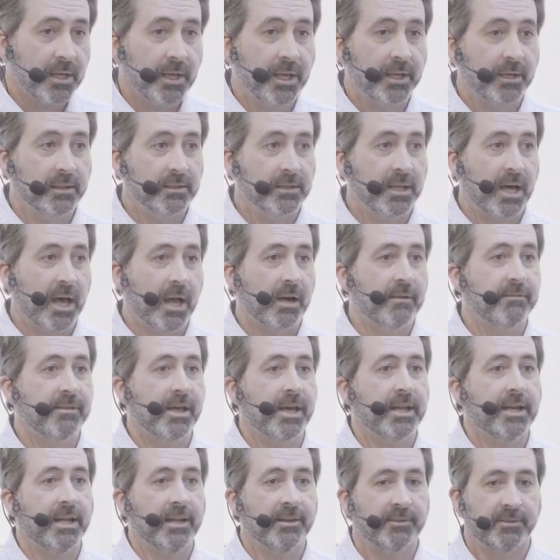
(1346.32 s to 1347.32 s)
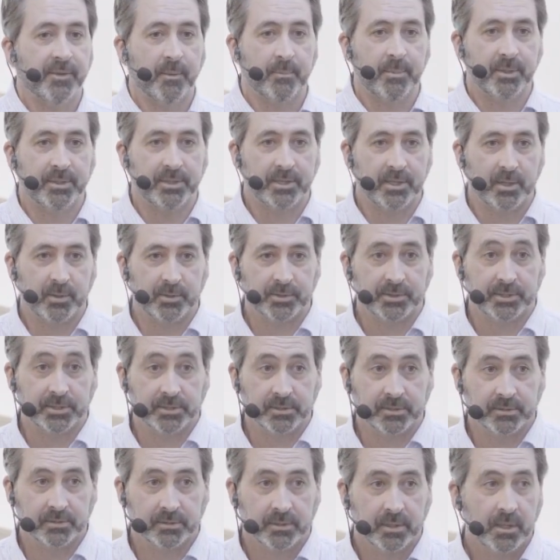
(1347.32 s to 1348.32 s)
And a lot of that ends up in the
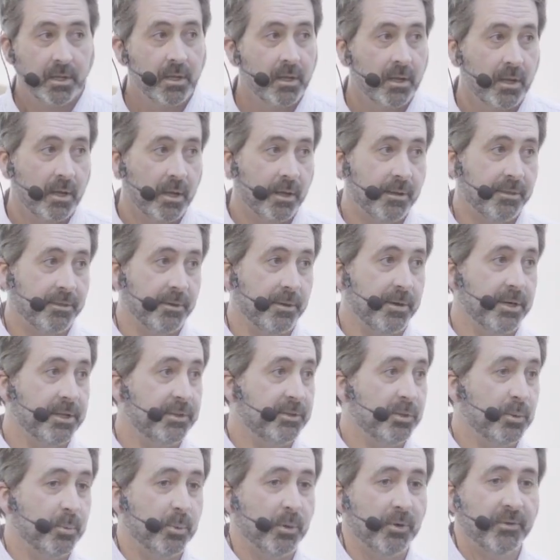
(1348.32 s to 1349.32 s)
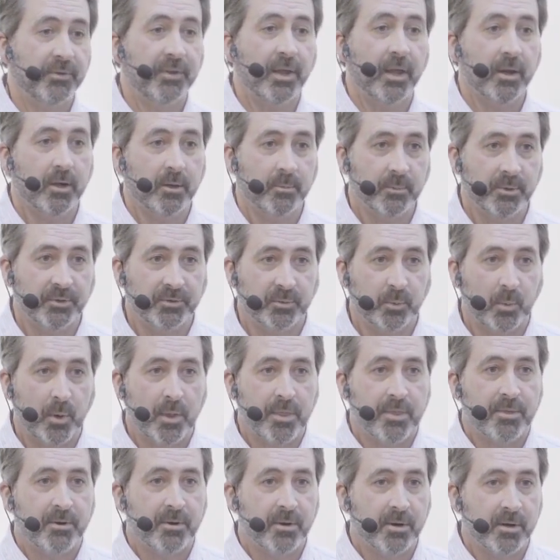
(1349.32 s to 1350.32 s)
ocean. 32%, almost
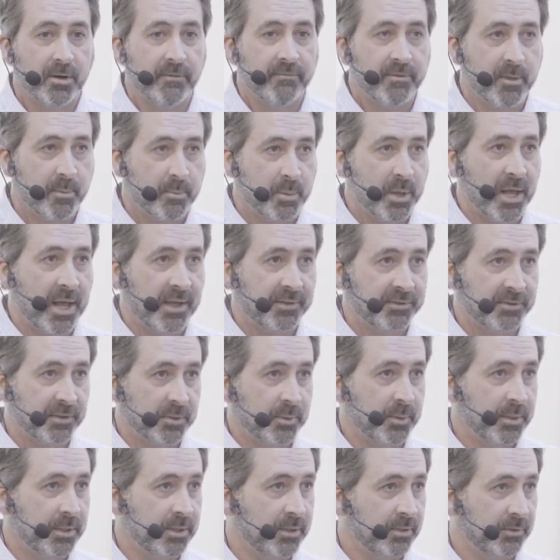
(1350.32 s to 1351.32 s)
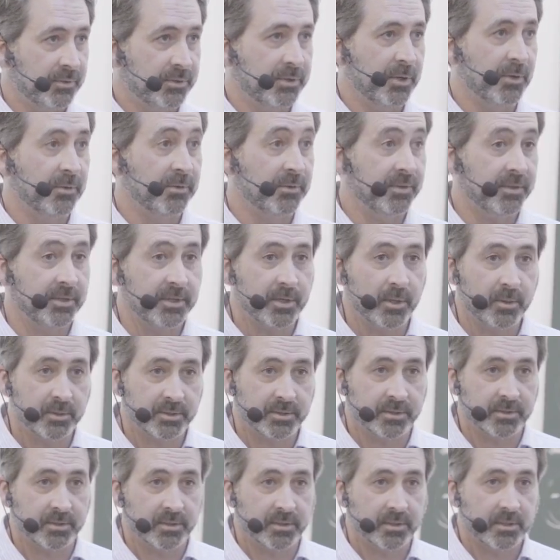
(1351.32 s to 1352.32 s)
1/3 of the plastic we use goes in the
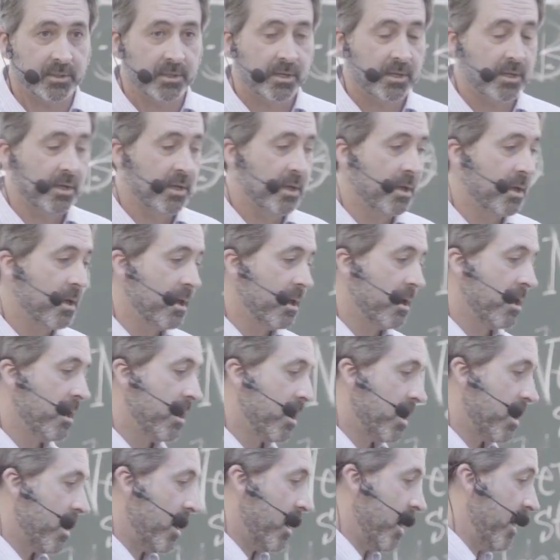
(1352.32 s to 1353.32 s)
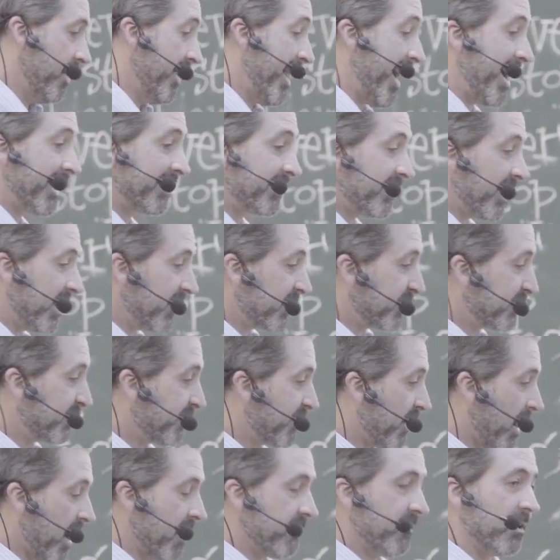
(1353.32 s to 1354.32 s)
ocean. And that takes
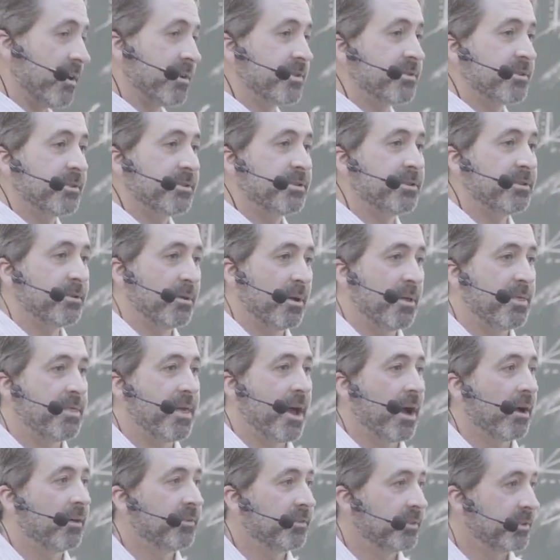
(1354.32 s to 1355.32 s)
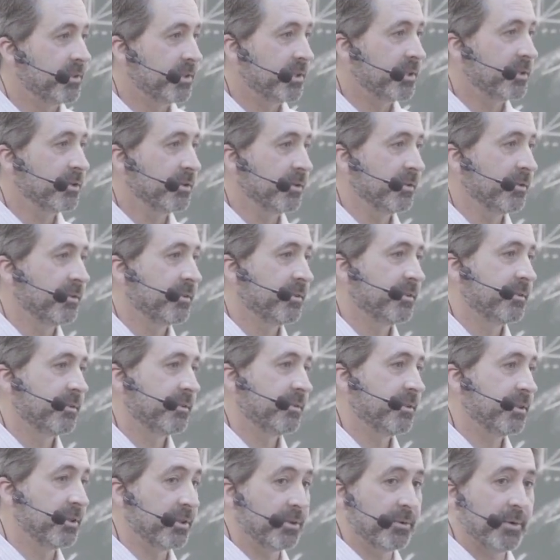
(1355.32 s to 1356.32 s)
500 to 1,000 years
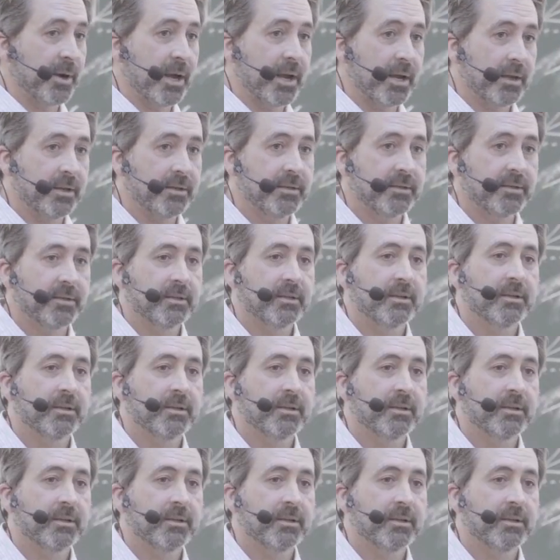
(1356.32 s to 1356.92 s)
to degrade.